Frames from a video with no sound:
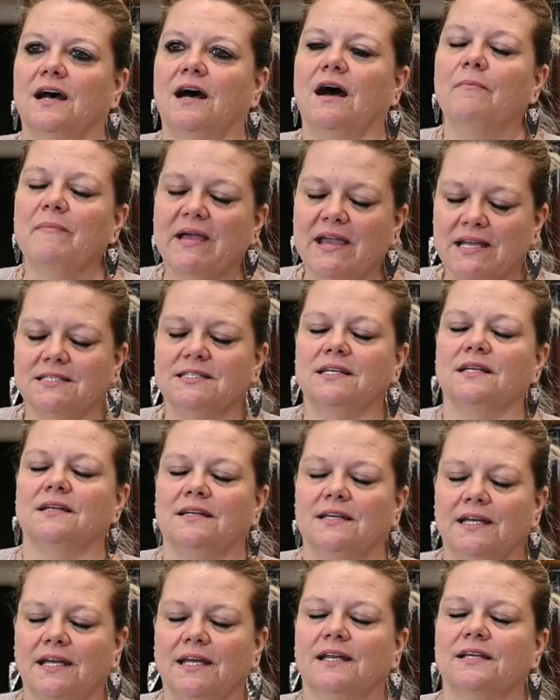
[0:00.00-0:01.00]
amazing.
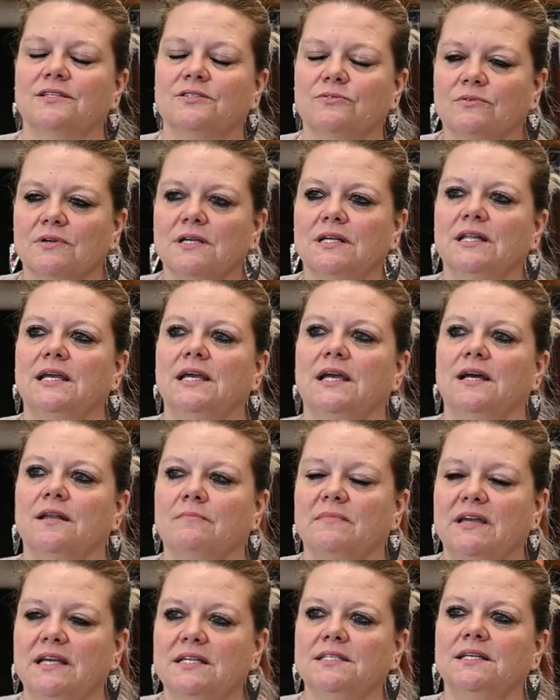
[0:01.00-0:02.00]
It is really an
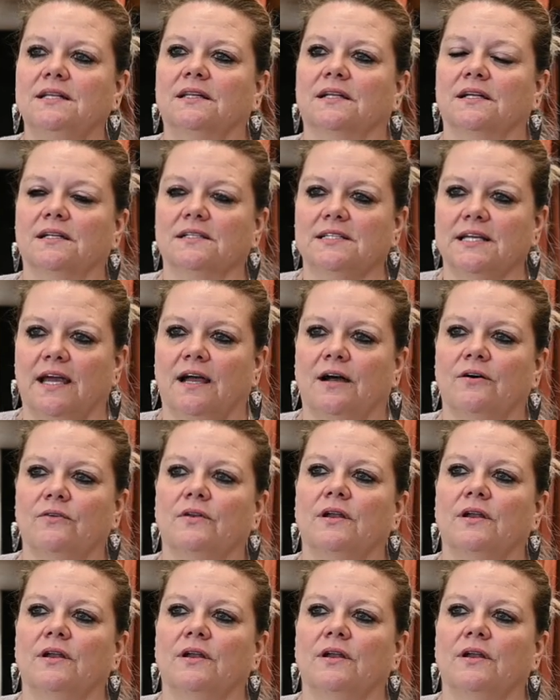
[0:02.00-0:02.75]
amazing little town.